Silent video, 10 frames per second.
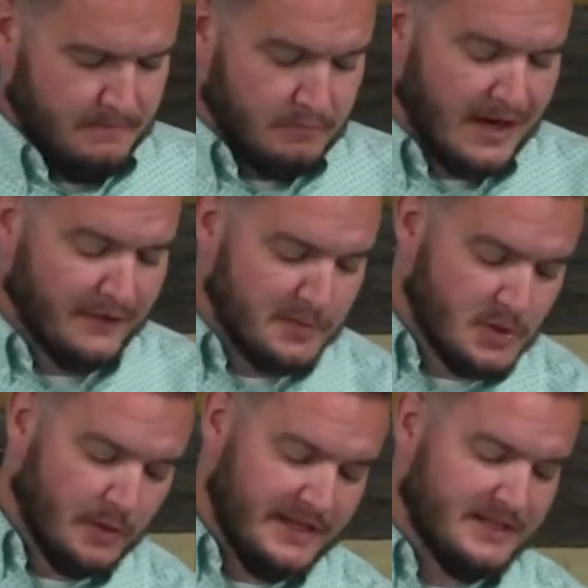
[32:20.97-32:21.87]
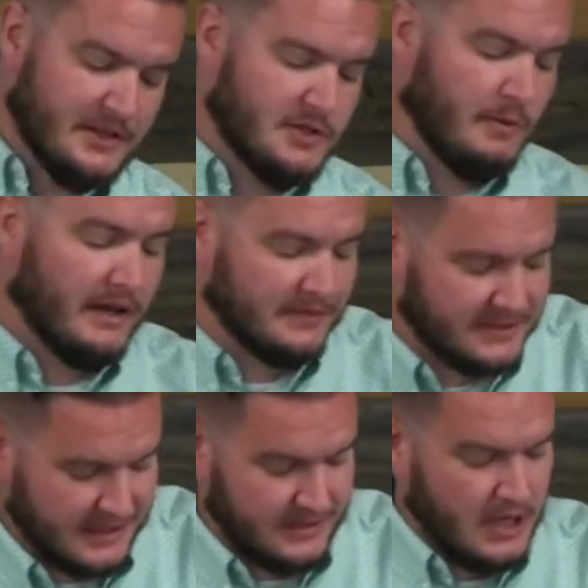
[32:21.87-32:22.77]
Proverbs 26:12
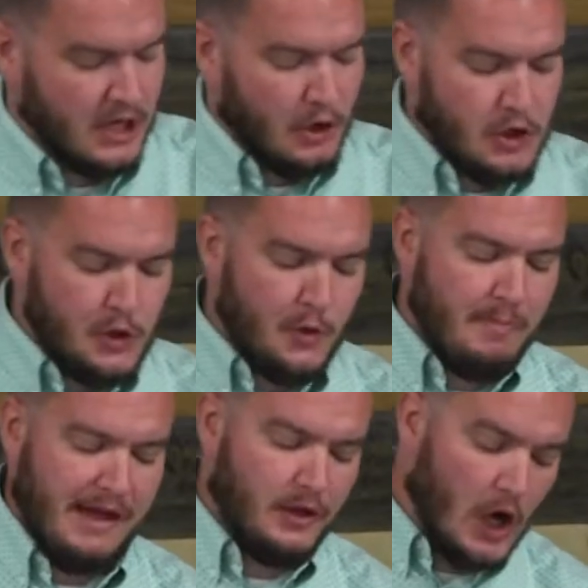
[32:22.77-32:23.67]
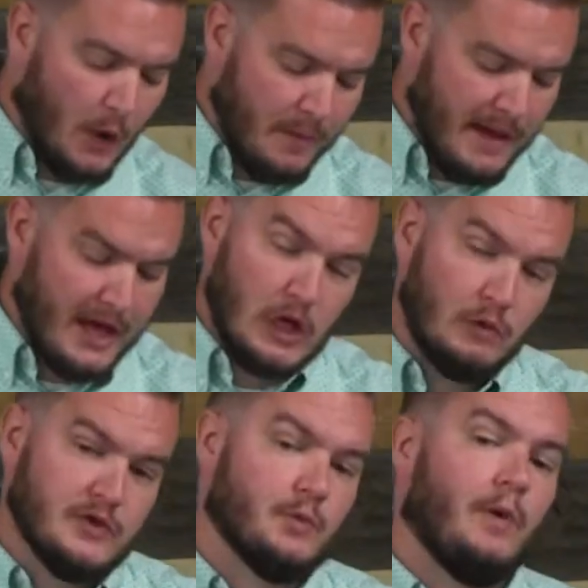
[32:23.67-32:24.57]
says, do you know a man who
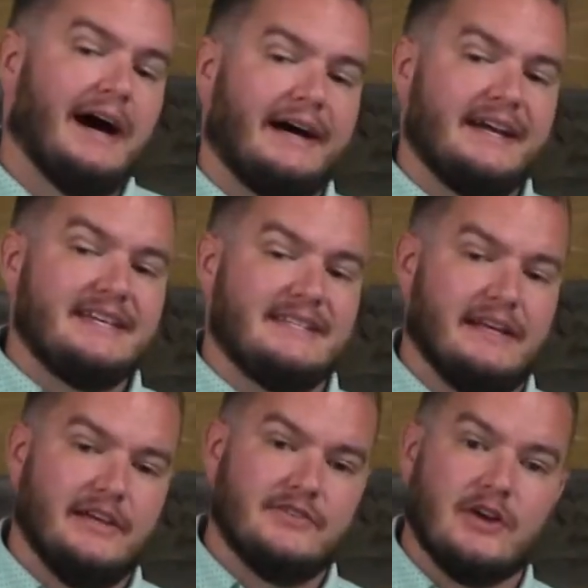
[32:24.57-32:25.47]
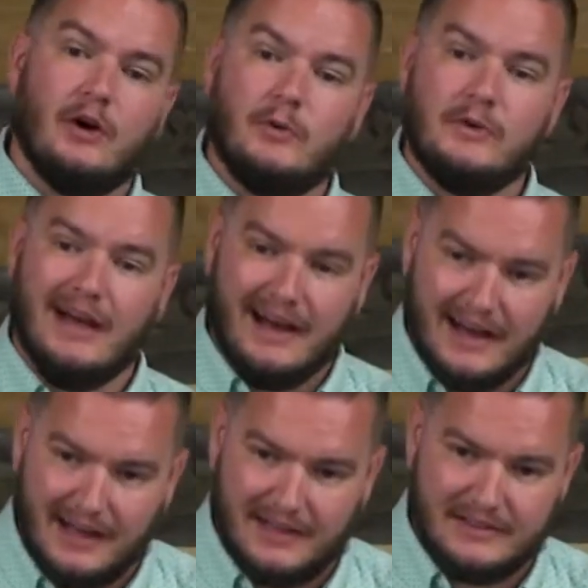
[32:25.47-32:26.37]
is wise in his own
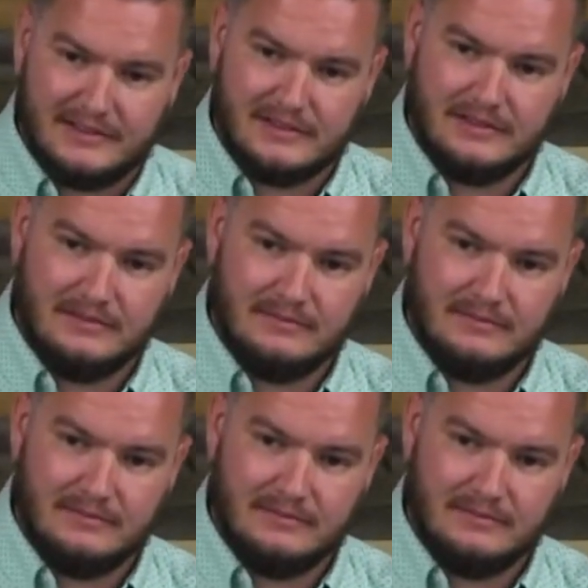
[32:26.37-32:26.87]
eyes?